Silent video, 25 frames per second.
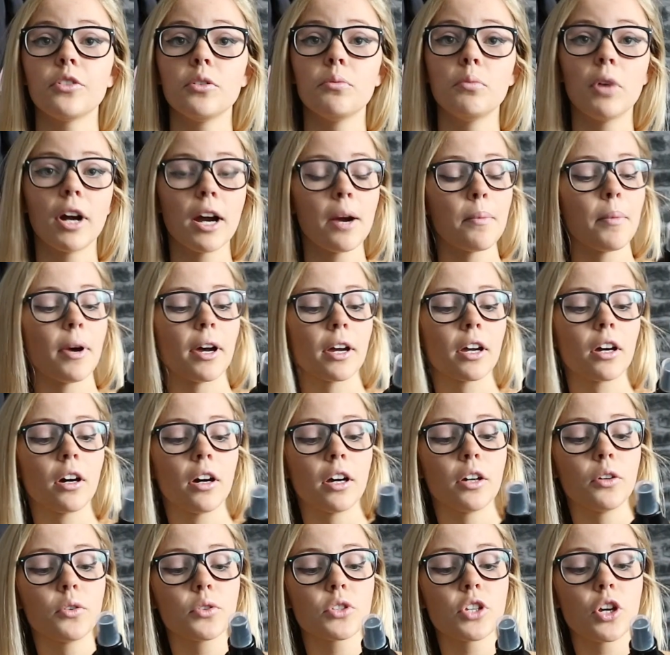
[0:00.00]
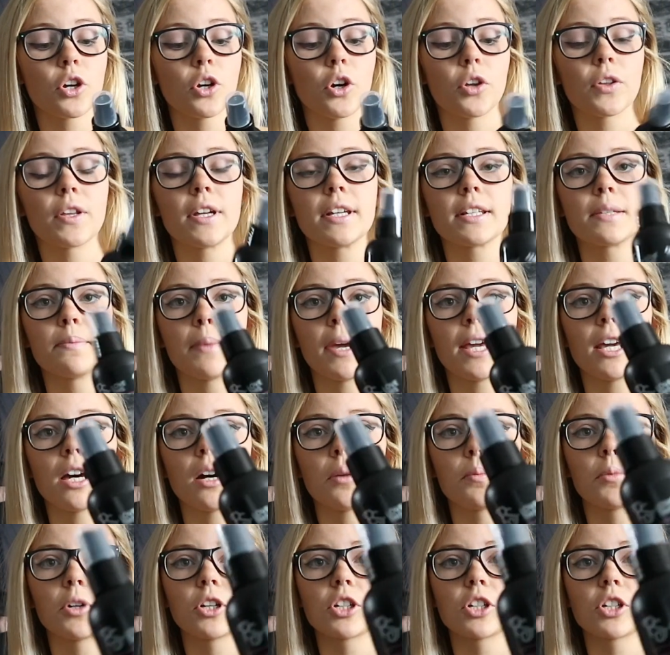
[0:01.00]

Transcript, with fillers: from Primark I also got this makeup